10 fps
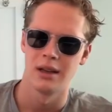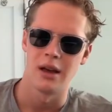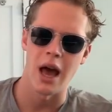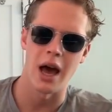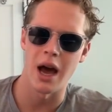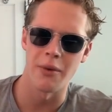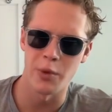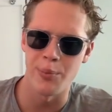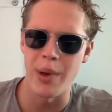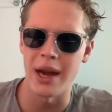and we're
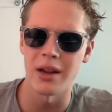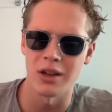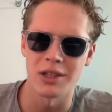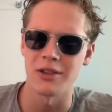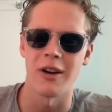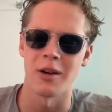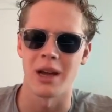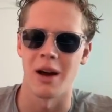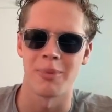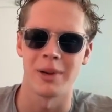betting on startup
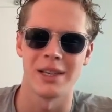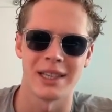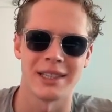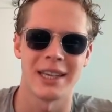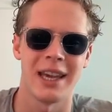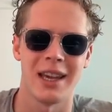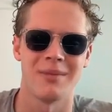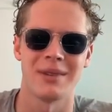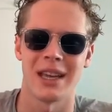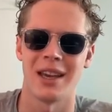companies and
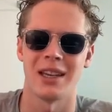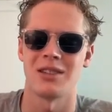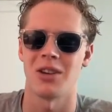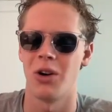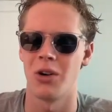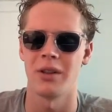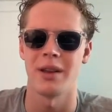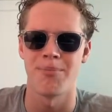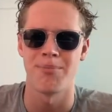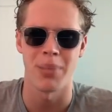teams in a
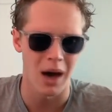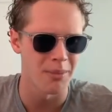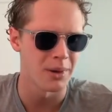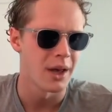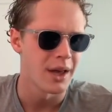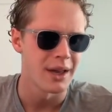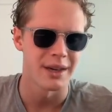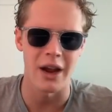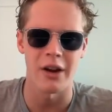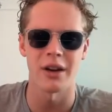totally pump
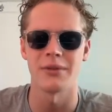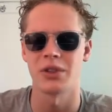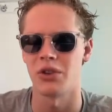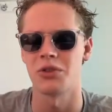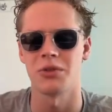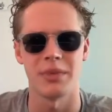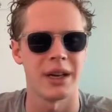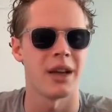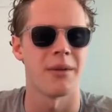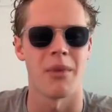narrative, social
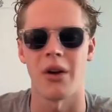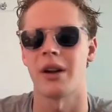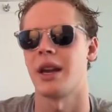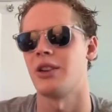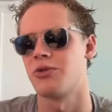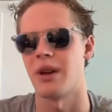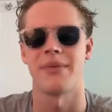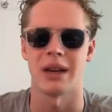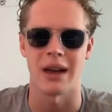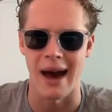media marketing
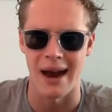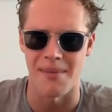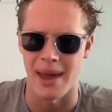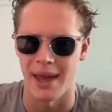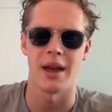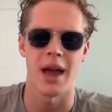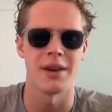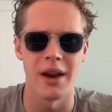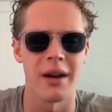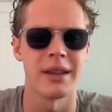driven economy. And
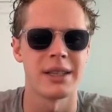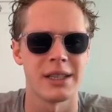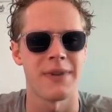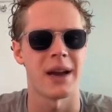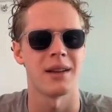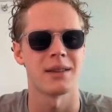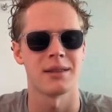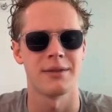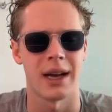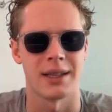none of this is financial
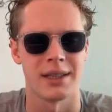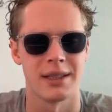advice.